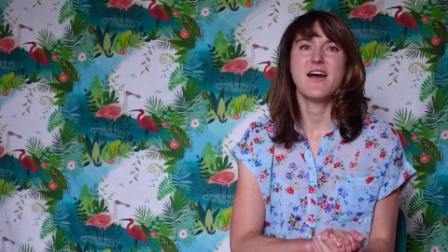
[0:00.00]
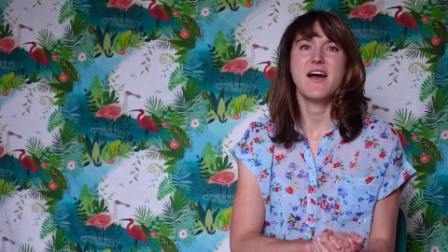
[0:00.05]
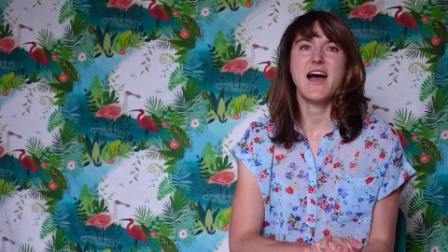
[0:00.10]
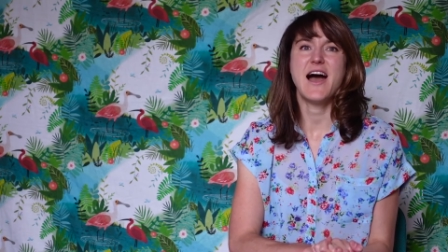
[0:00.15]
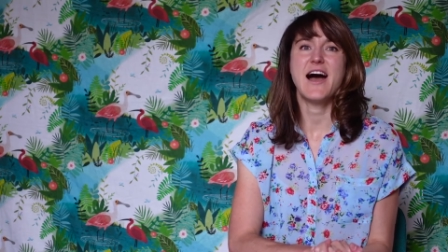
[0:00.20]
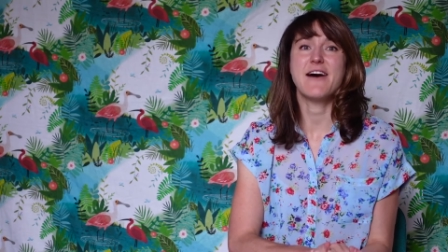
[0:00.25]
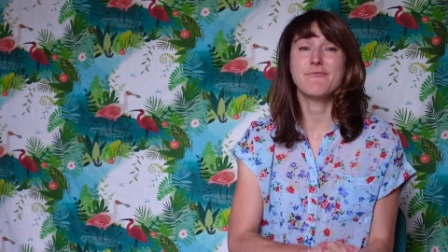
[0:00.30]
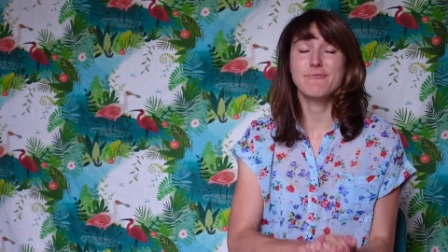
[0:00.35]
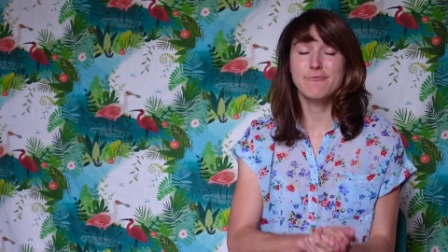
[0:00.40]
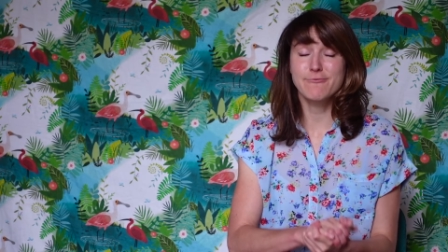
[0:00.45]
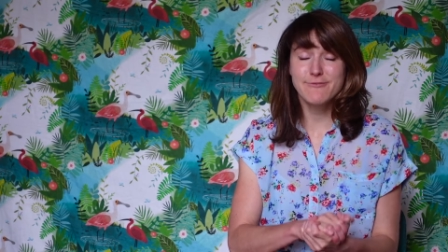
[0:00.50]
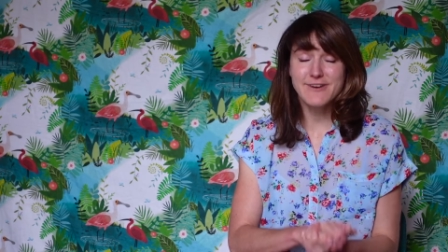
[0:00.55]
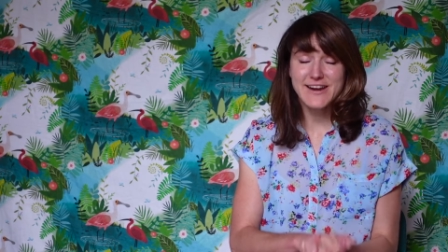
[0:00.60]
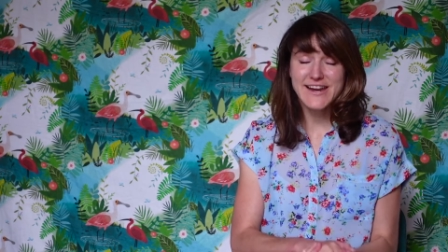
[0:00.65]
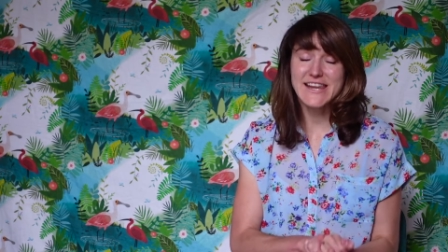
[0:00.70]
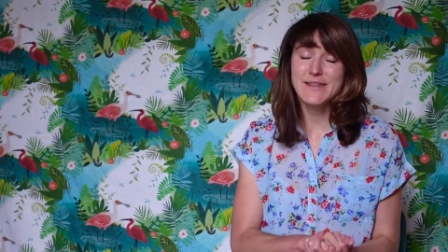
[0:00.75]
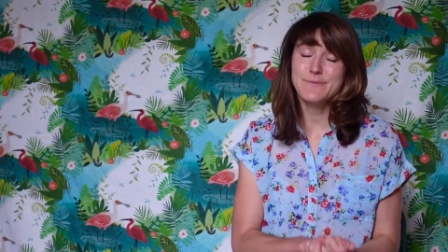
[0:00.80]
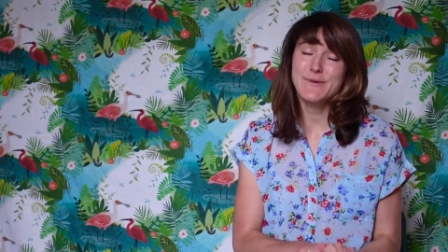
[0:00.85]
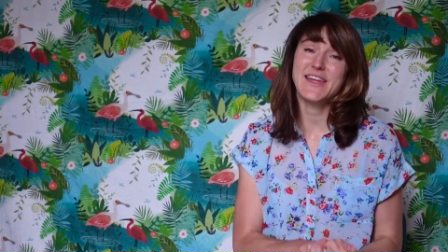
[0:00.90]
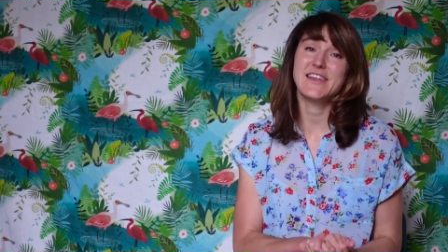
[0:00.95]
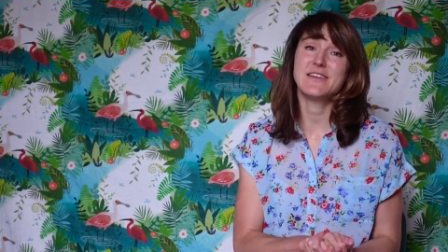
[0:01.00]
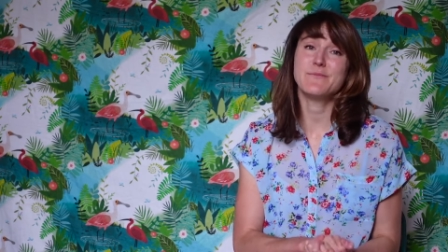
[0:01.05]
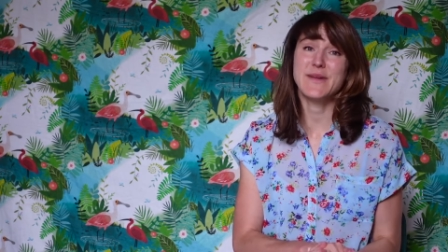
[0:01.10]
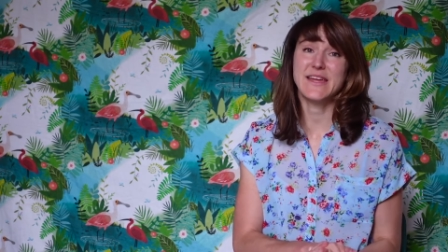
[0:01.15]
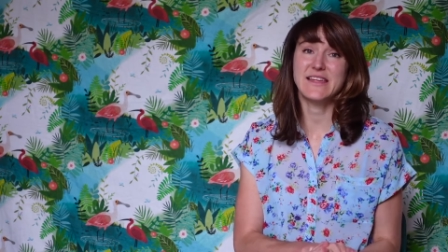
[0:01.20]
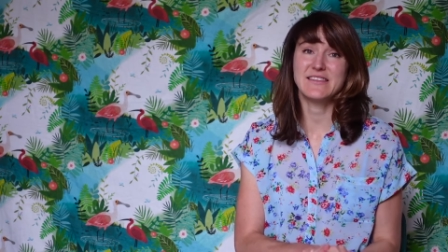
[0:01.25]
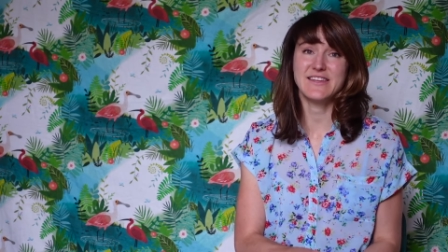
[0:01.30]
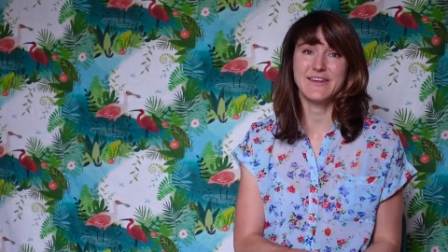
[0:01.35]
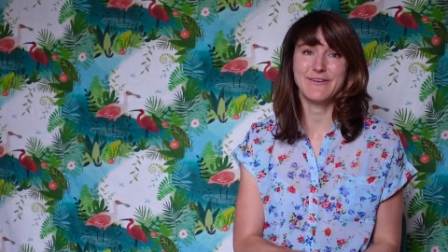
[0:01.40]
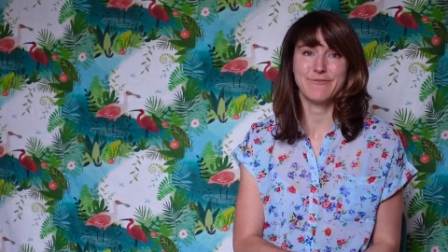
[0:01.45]
have really made a
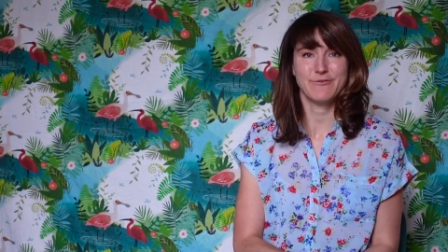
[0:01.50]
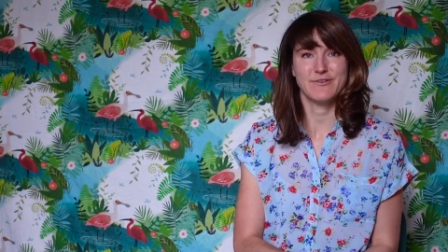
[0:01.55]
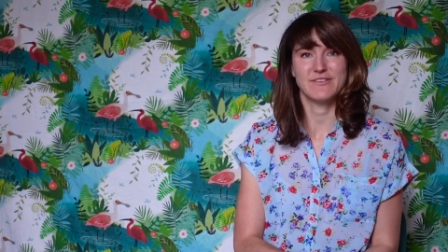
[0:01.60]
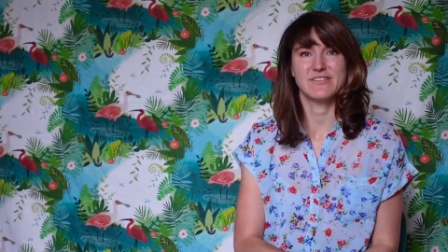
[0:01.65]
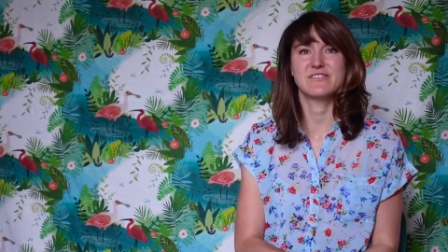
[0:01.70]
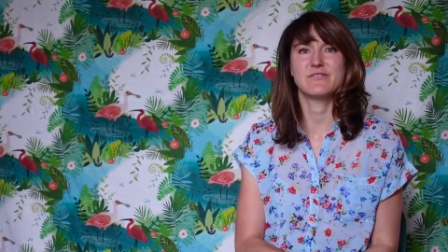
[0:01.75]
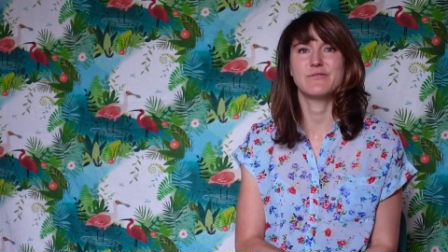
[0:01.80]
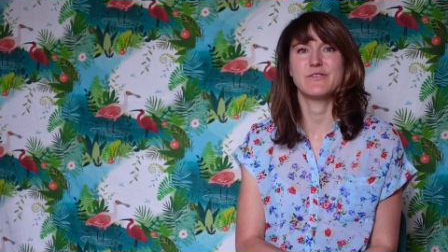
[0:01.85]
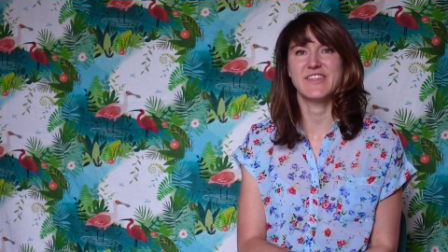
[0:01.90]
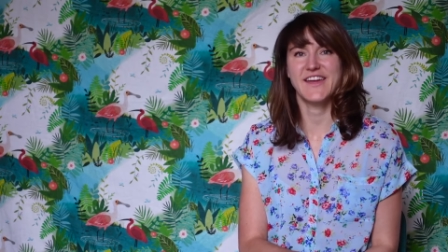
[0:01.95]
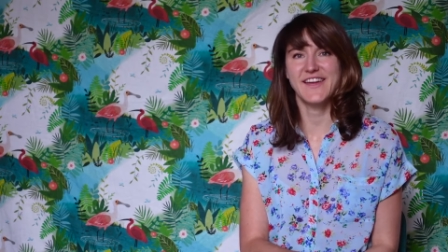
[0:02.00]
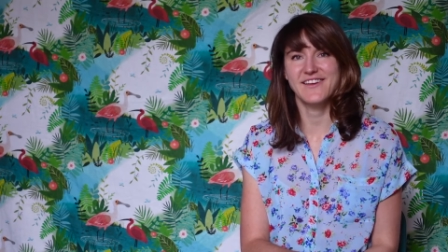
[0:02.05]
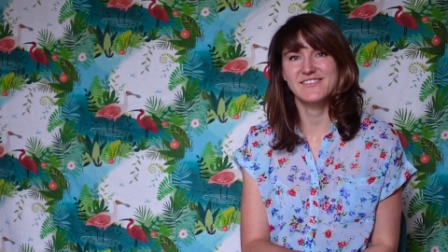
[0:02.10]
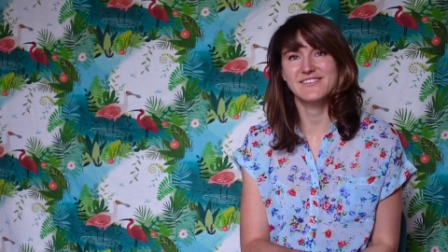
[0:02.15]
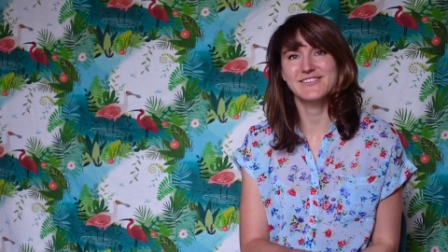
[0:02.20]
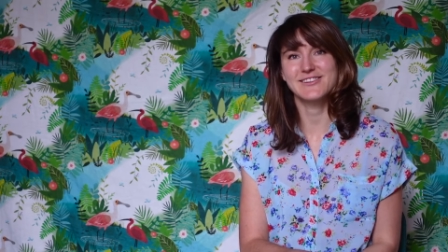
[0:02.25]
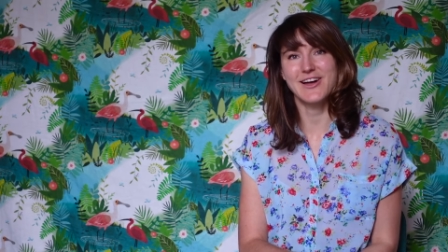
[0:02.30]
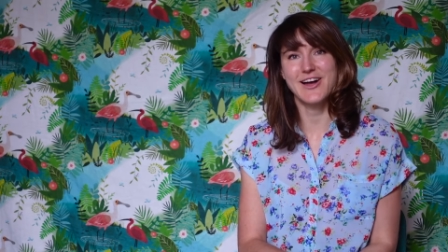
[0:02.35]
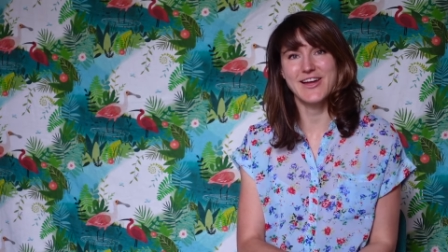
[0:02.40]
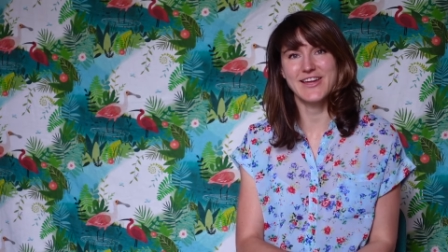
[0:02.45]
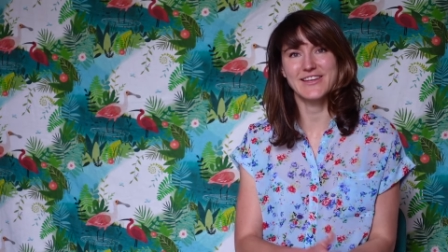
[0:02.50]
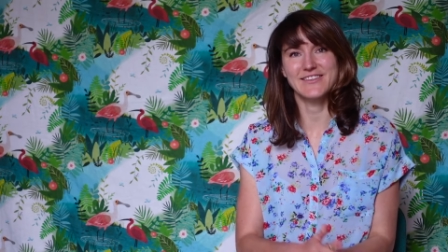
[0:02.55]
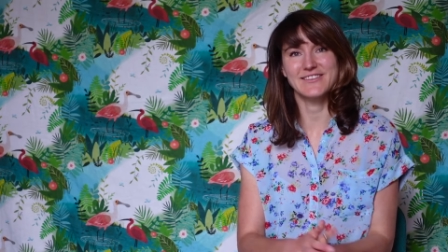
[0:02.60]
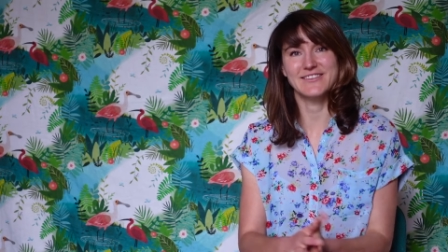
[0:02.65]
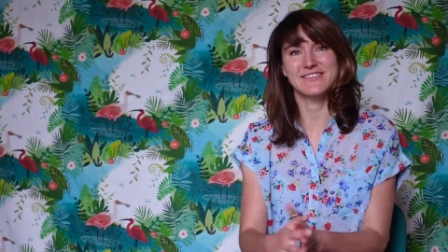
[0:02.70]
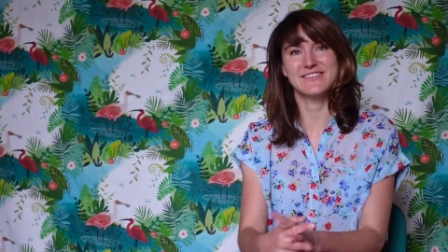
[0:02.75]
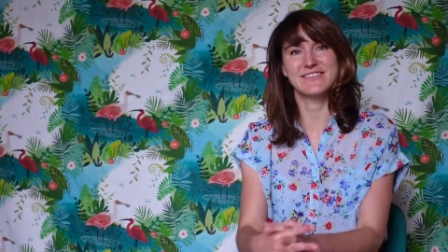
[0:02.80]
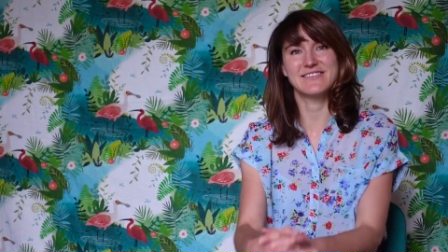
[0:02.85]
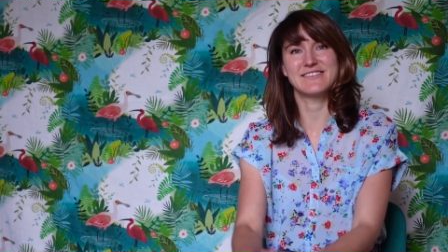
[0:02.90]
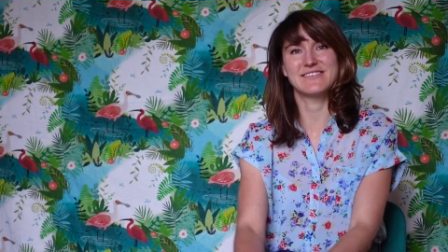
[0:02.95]
big difference for those
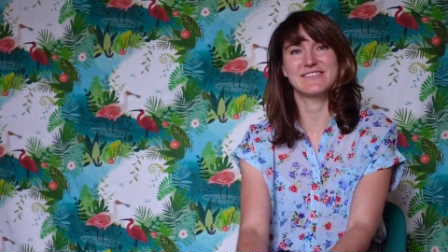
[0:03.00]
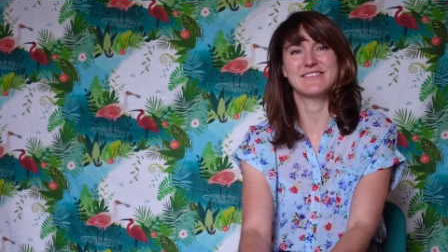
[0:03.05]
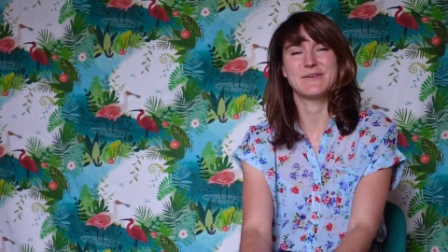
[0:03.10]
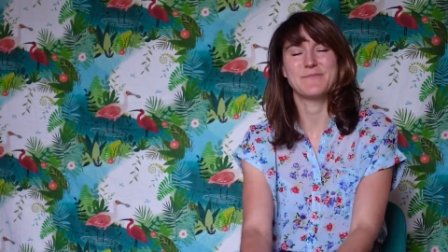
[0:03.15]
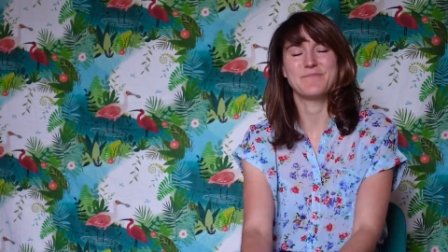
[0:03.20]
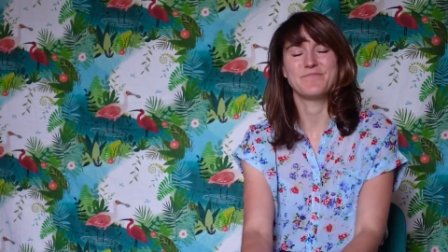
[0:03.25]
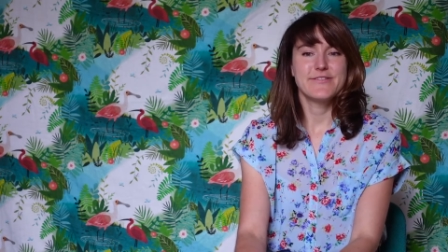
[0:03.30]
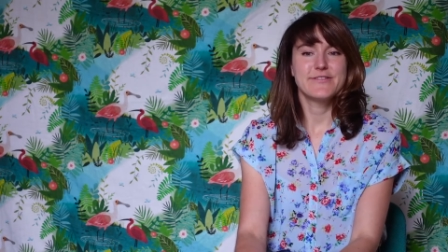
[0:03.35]
clients.